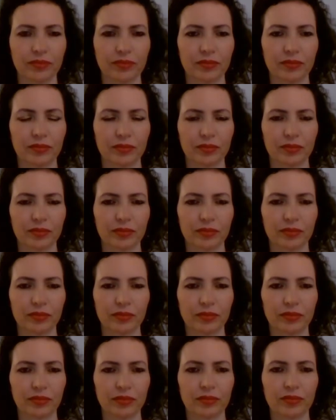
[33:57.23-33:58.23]

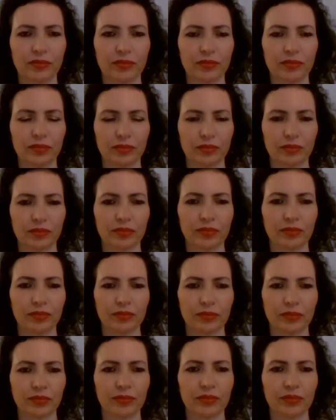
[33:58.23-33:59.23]

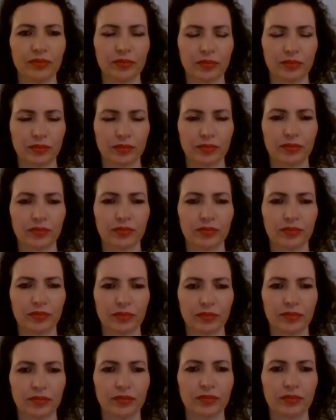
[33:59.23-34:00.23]

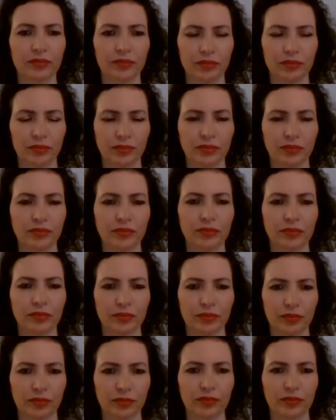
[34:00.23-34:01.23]

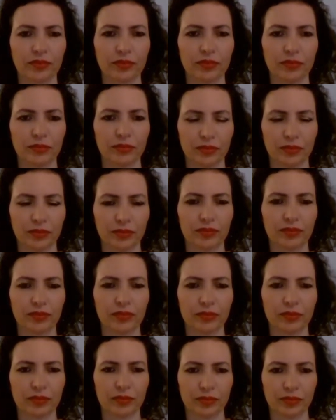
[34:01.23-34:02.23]

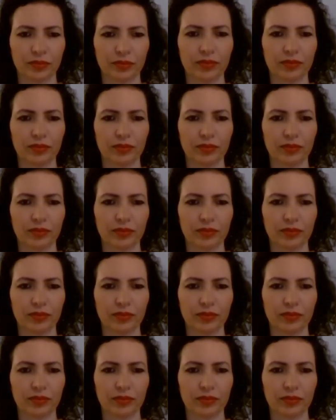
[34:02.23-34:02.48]
(silent)